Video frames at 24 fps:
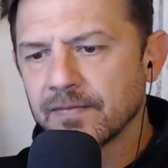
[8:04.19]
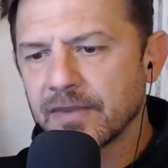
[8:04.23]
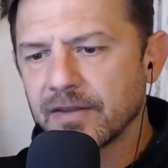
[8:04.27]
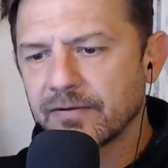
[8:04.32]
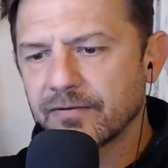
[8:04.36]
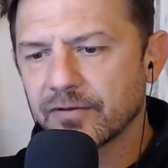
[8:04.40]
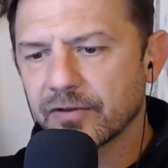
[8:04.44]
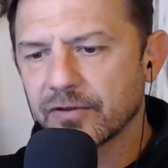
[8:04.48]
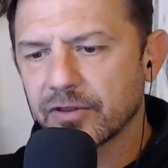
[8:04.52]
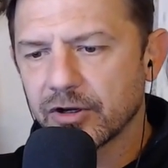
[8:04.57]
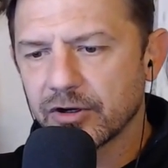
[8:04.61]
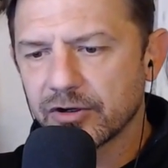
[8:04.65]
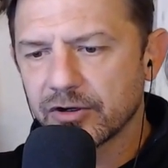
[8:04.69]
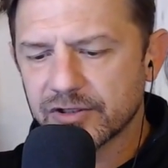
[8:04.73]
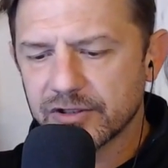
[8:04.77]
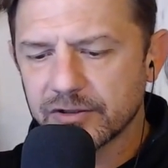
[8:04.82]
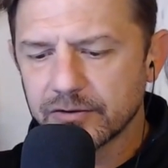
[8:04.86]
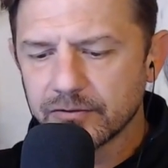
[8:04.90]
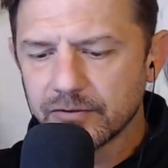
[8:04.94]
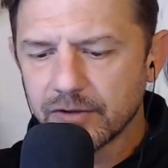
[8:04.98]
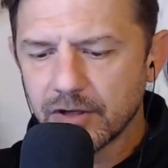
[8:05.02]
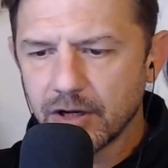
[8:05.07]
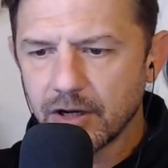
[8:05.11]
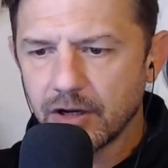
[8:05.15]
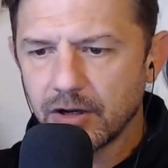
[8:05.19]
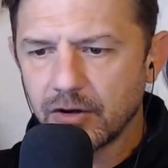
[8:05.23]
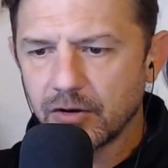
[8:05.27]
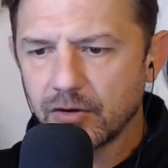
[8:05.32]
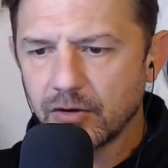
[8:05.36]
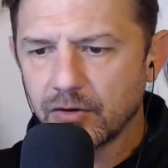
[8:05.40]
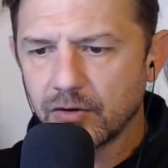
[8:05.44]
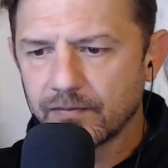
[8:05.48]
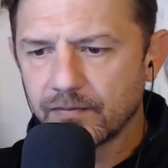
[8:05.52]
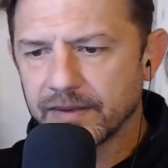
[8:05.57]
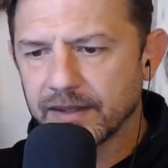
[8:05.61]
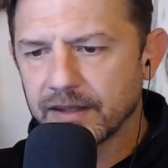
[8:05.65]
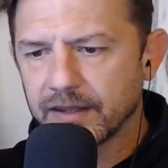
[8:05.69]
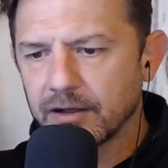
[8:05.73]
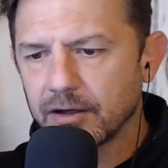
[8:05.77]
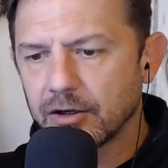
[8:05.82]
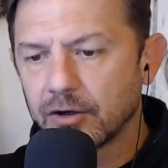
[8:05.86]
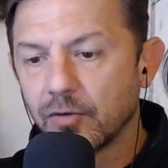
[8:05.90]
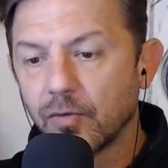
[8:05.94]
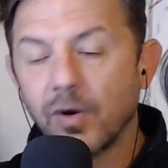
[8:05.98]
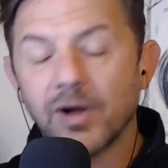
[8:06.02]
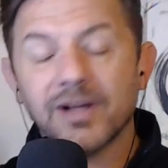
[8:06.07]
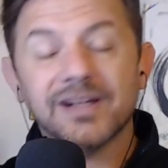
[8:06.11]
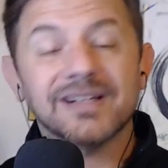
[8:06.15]
For those who know
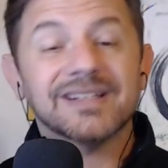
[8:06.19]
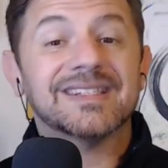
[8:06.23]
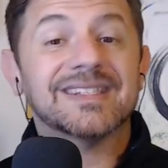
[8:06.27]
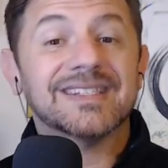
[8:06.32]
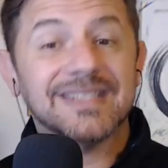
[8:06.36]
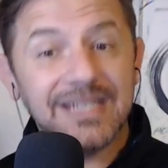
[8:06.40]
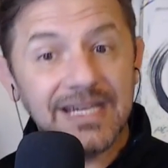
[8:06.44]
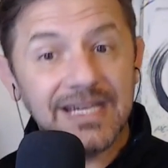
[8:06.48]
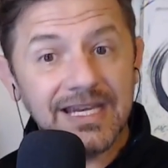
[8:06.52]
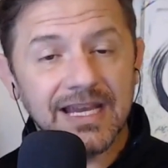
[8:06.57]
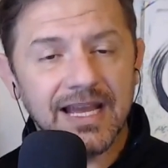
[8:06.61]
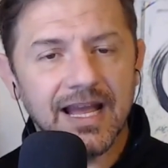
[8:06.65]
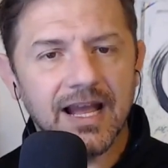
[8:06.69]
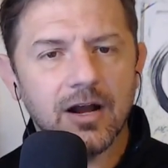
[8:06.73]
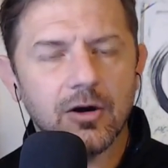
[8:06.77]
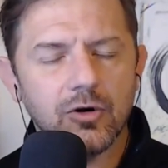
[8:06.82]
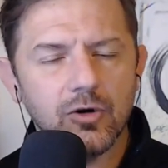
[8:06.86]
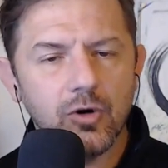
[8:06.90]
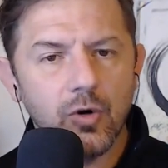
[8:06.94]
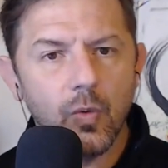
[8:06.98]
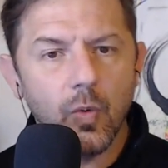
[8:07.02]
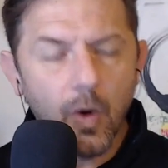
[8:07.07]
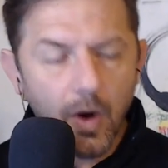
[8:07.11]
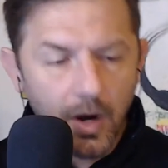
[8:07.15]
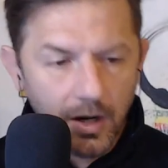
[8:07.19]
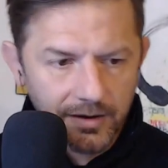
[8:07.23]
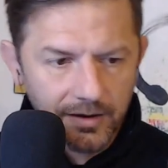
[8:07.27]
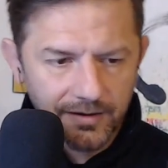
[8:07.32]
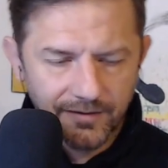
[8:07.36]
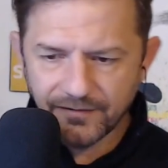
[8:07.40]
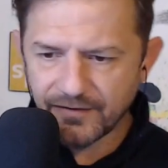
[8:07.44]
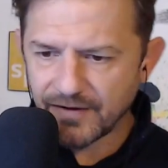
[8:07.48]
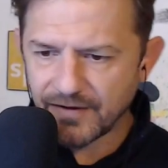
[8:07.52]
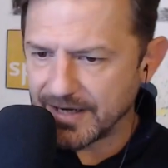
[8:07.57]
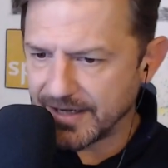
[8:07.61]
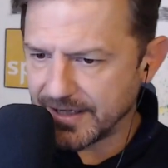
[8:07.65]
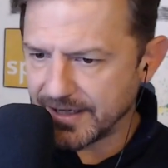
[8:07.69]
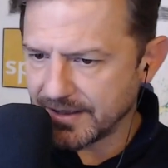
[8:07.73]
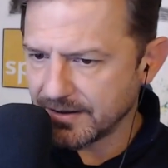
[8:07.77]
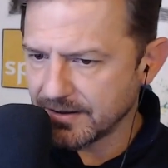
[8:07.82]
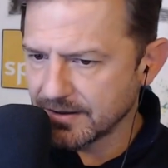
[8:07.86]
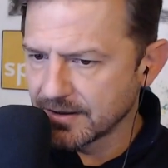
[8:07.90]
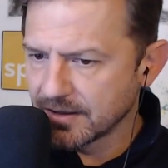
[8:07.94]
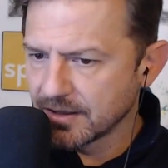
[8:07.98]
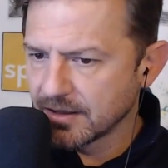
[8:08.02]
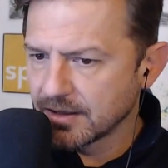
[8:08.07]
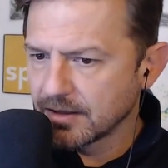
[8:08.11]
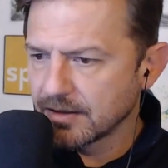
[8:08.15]
who want to see how qualified
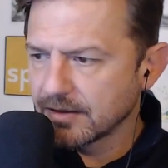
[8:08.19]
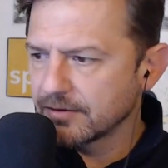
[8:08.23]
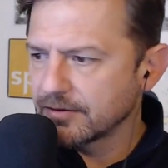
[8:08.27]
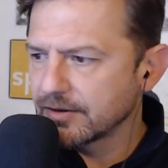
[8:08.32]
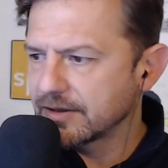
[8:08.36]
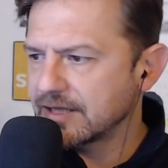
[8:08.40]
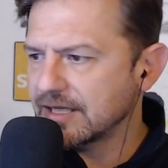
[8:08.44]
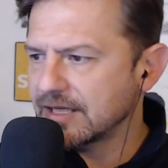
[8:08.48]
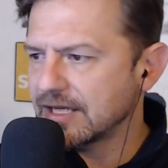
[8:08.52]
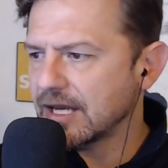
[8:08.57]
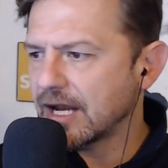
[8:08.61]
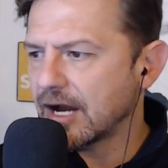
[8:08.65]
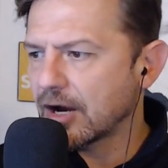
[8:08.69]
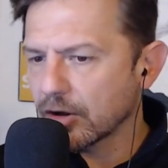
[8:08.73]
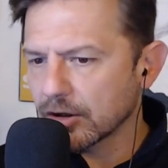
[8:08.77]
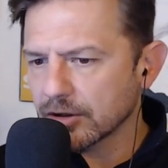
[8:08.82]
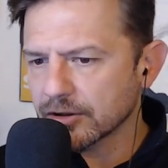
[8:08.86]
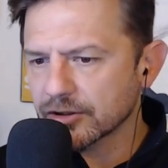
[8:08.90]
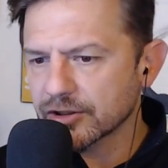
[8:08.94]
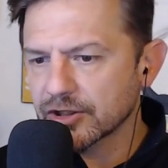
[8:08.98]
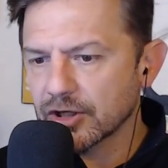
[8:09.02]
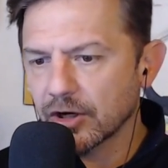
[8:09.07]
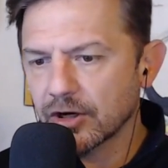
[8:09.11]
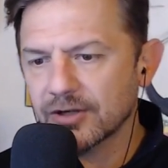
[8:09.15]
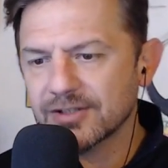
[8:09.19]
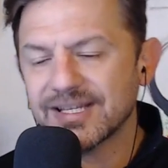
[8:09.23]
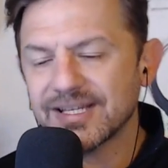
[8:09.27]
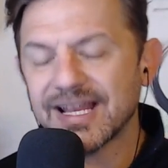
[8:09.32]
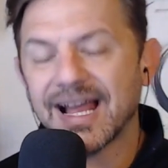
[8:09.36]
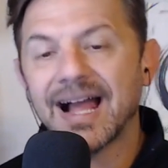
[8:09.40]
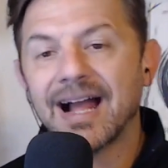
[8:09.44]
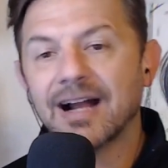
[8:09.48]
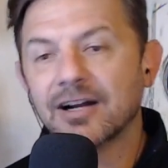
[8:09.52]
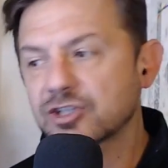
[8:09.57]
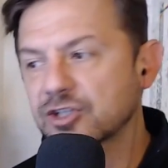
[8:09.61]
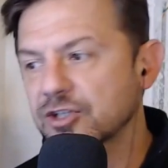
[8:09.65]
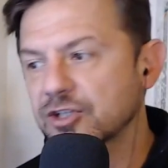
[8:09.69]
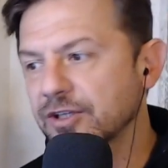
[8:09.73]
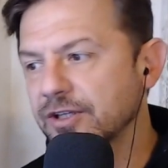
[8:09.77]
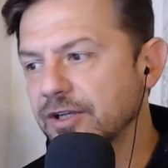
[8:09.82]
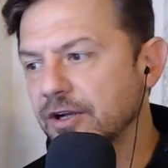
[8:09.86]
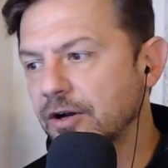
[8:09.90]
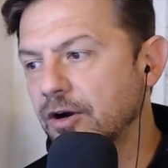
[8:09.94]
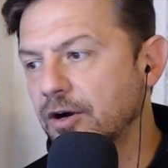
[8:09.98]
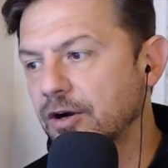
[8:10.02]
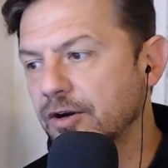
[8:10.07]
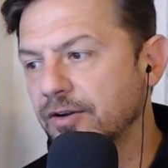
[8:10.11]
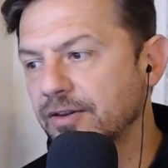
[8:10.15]
the art guards actually
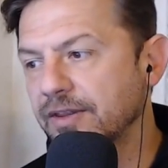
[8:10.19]
are.